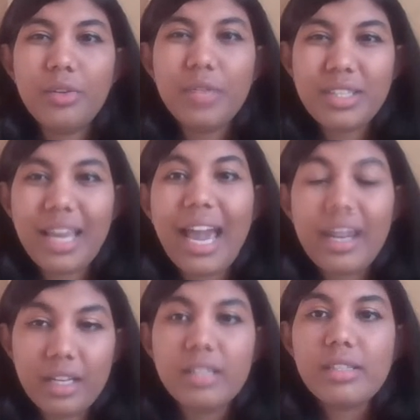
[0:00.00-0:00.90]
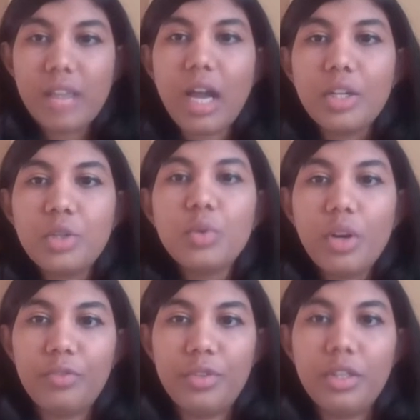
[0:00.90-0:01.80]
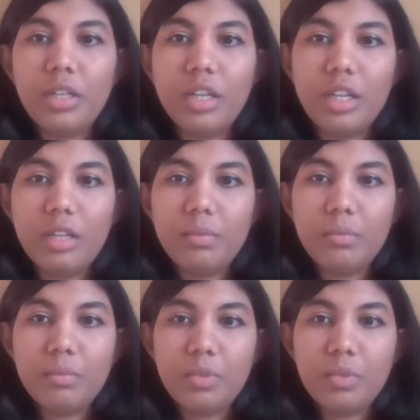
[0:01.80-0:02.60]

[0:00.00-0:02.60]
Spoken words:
risk analyst are two of the